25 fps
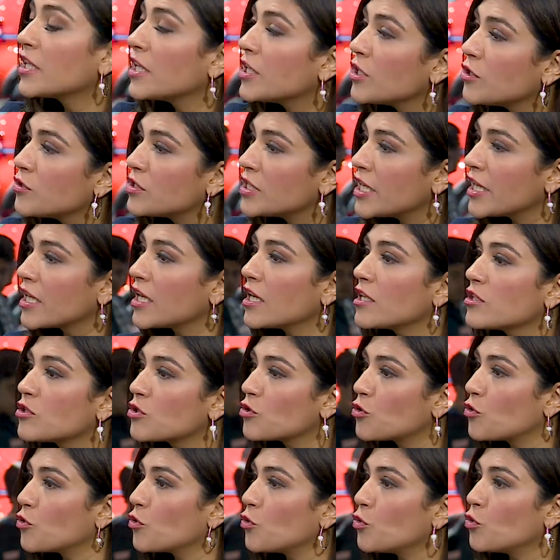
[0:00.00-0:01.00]
you take us
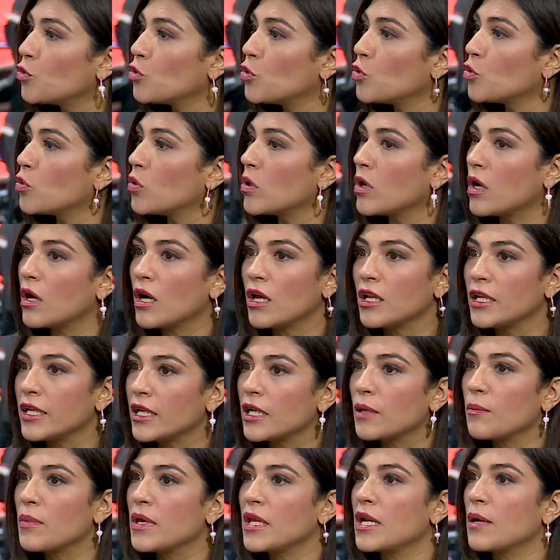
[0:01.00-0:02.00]
through a little
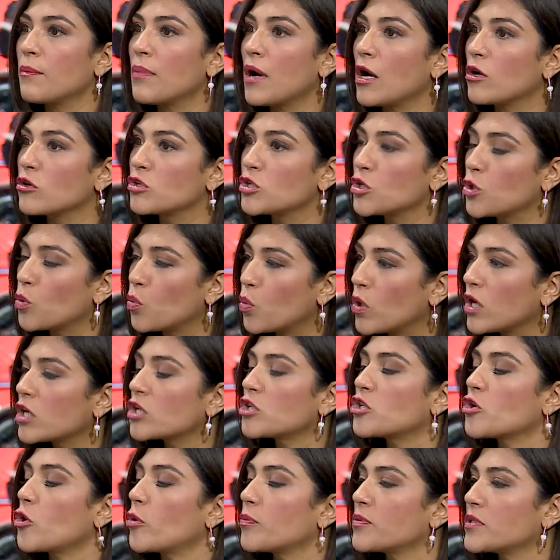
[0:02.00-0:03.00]
bit about your
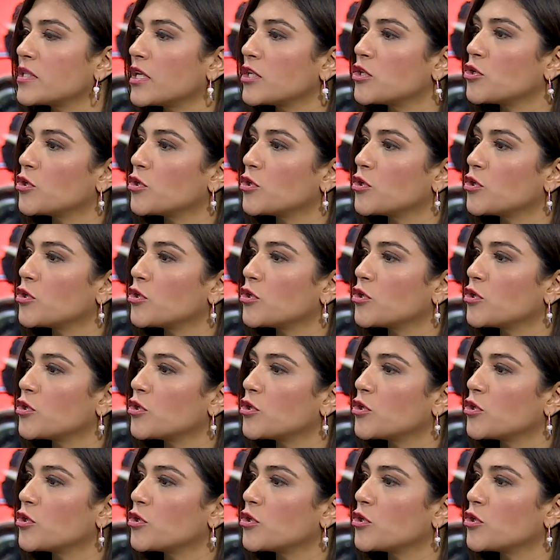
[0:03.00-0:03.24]
workshops that you